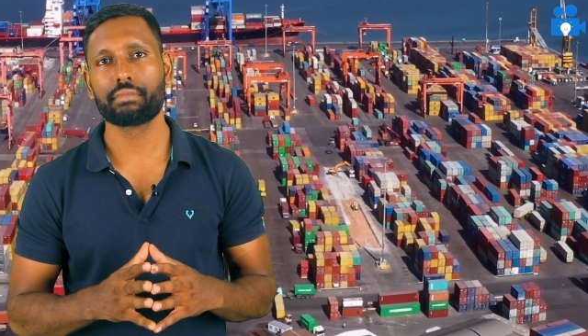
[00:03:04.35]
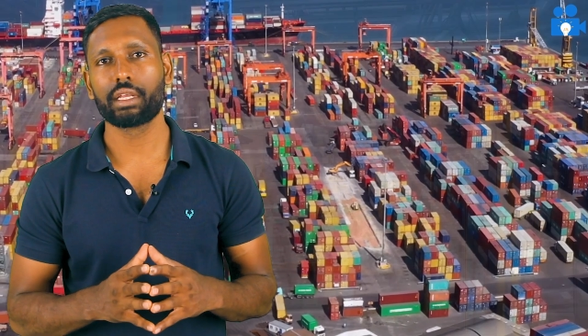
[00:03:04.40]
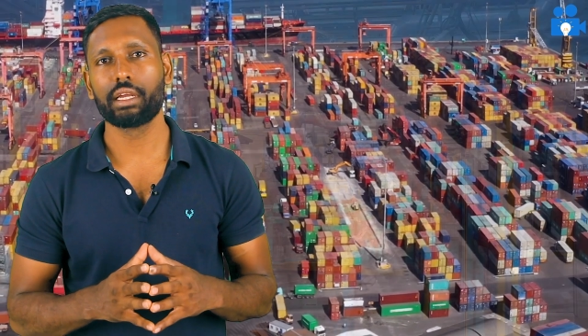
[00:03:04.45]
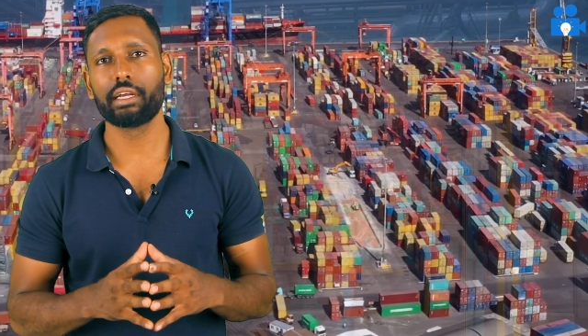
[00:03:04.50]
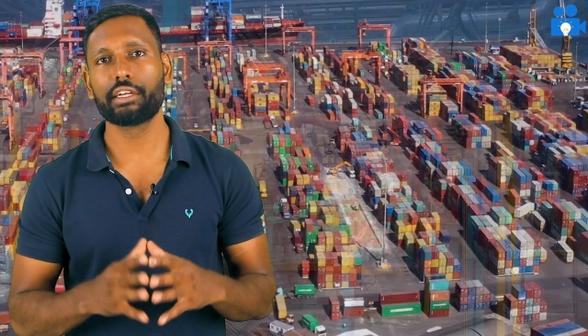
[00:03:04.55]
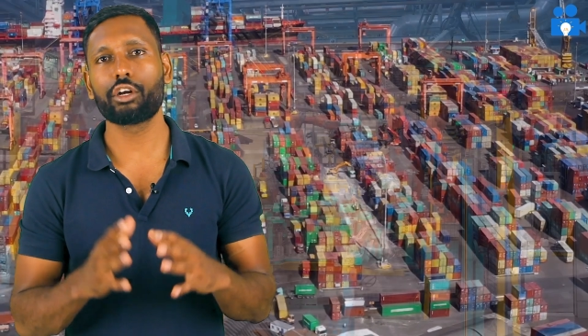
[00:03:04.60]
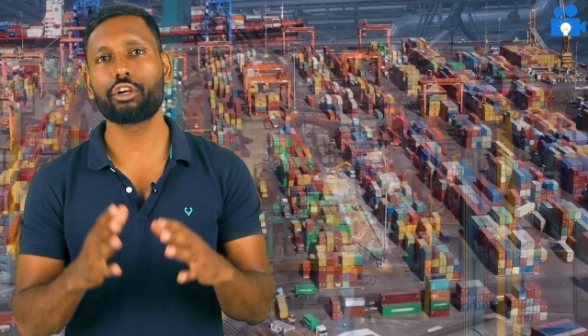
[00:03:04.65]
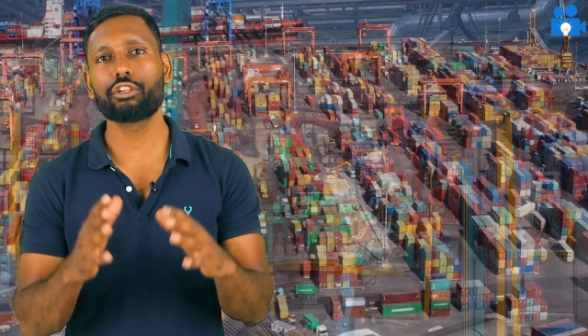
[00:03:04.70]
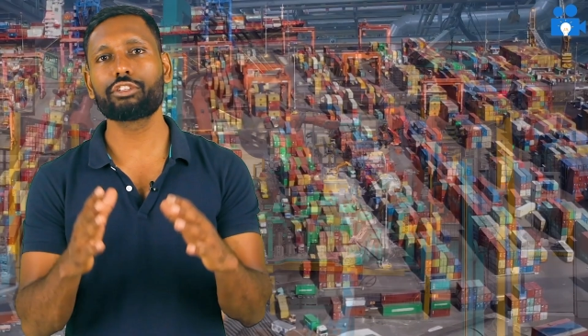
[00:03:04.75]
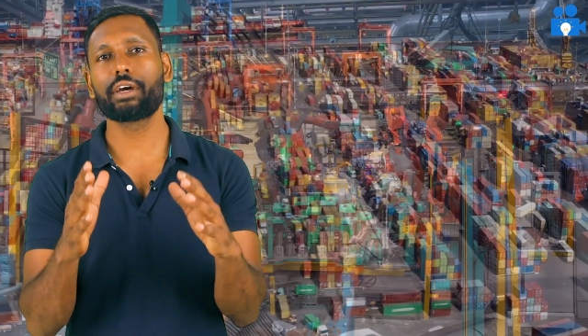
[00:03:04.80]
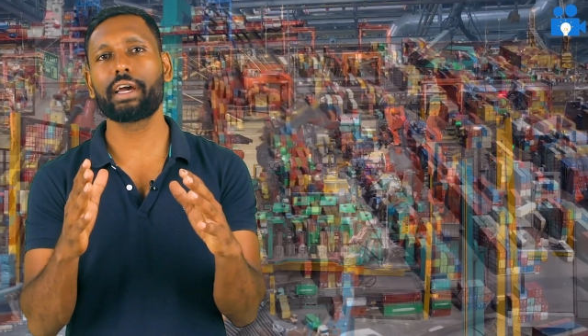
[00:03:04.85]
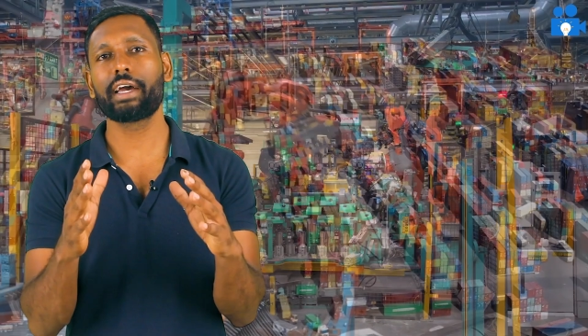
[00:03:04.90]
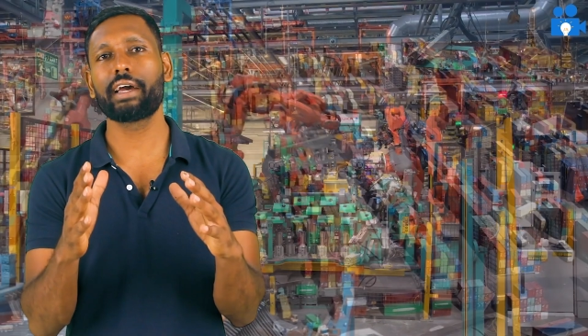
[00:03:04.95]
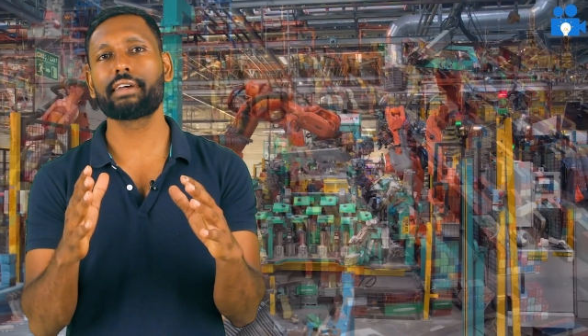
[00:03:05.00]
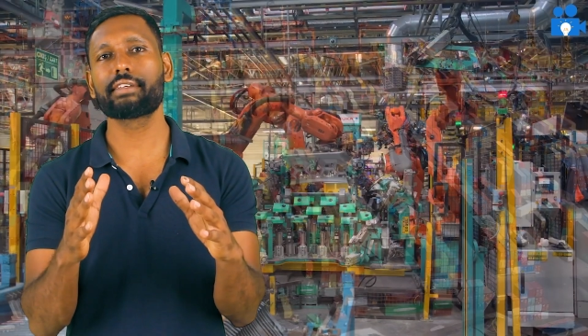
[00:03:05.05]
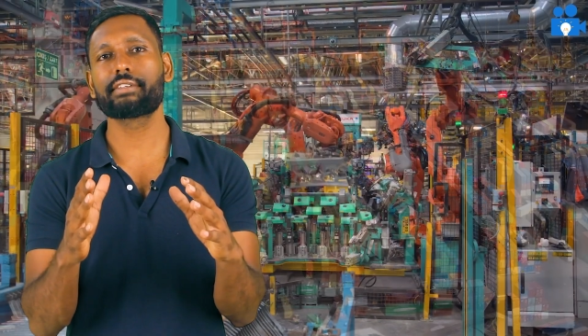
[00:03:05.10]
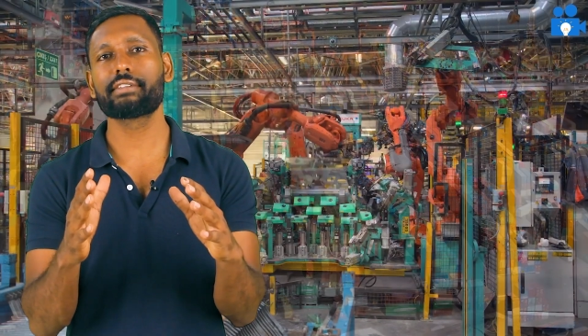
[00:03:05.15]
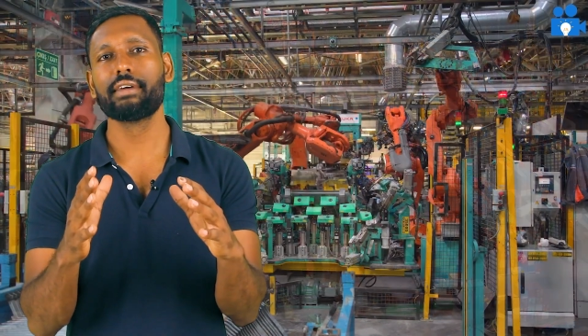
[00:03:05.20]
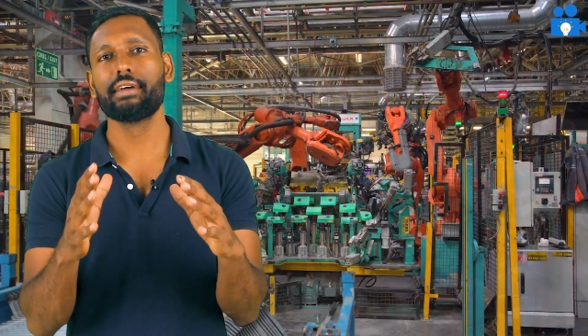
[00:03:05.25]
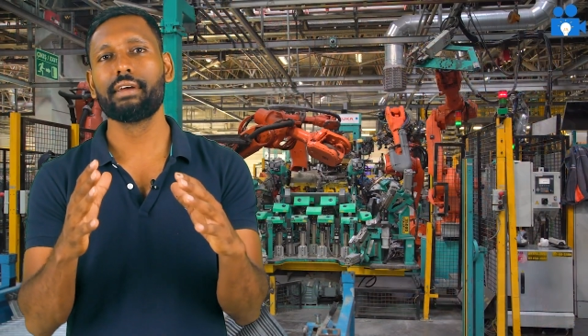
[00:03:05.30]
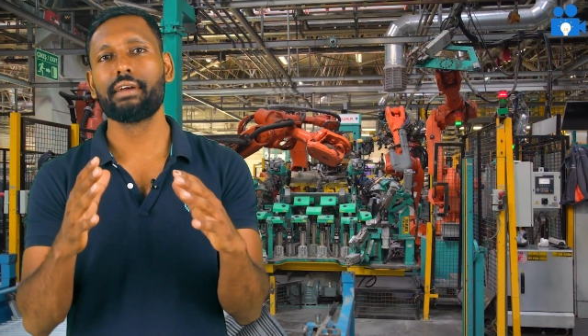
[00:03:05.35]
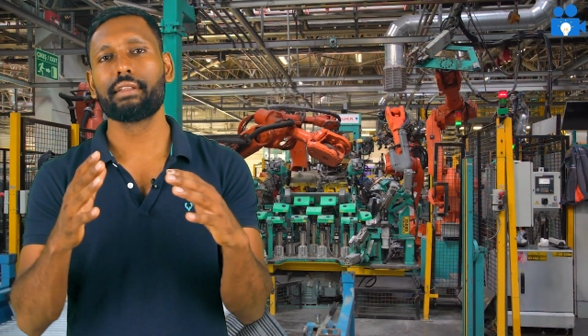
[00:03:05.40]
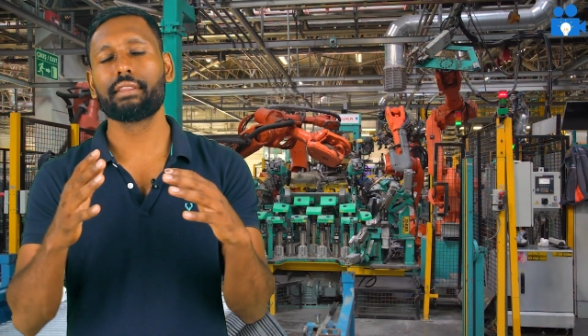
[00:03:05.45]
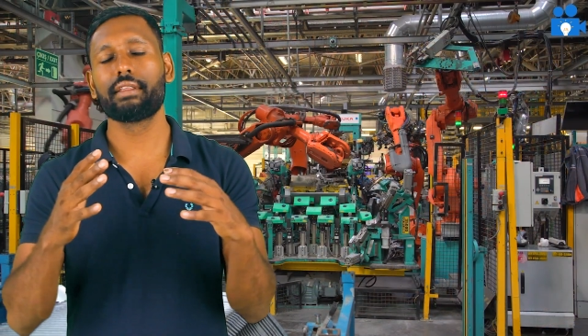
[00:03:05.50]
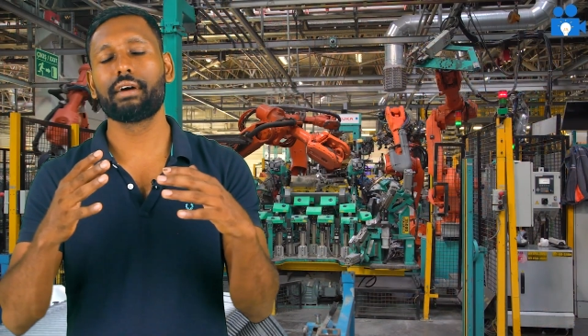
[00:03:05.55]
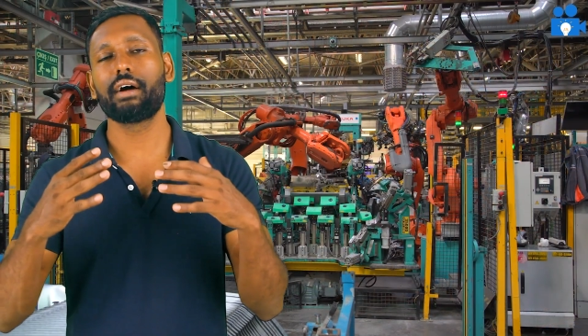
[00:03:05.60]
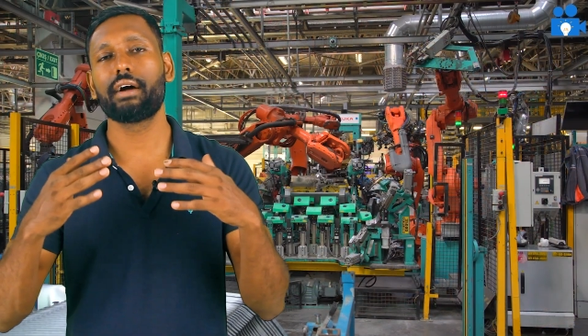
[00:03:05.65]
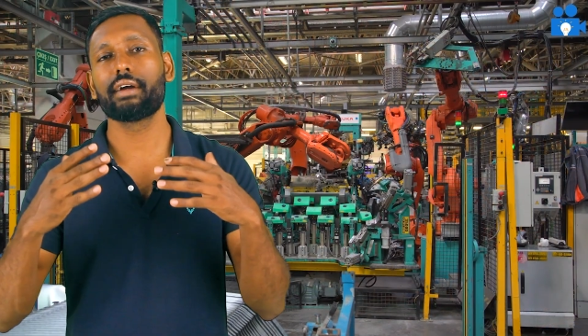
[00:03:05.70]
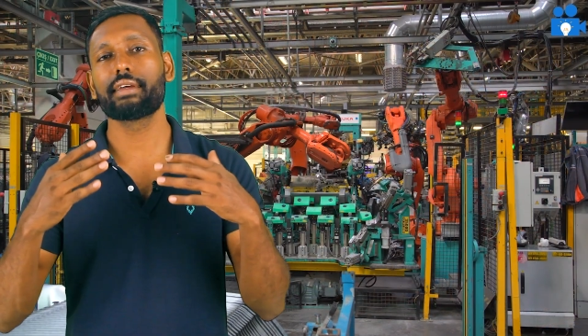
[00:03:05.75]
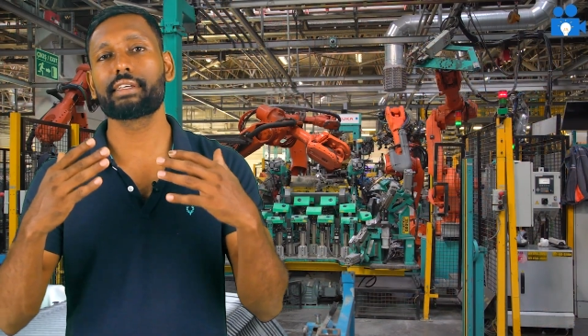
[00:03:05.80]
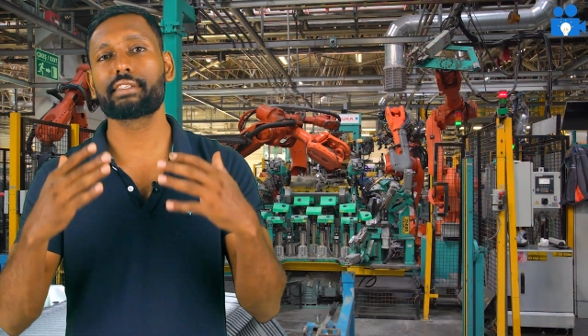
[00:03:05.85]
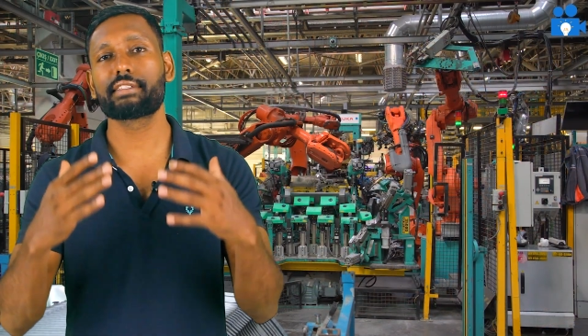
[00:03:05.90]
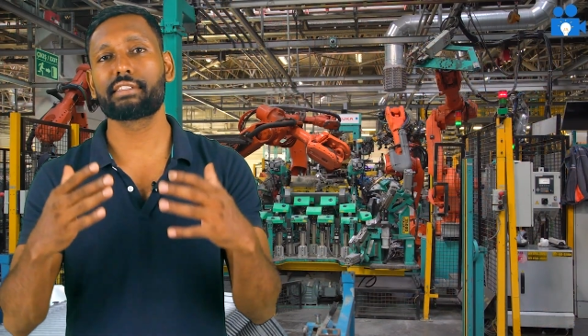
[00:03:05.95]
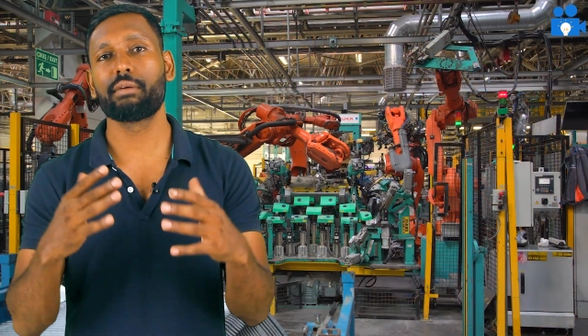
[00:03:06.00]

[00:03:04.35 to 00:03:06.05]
It also has the highest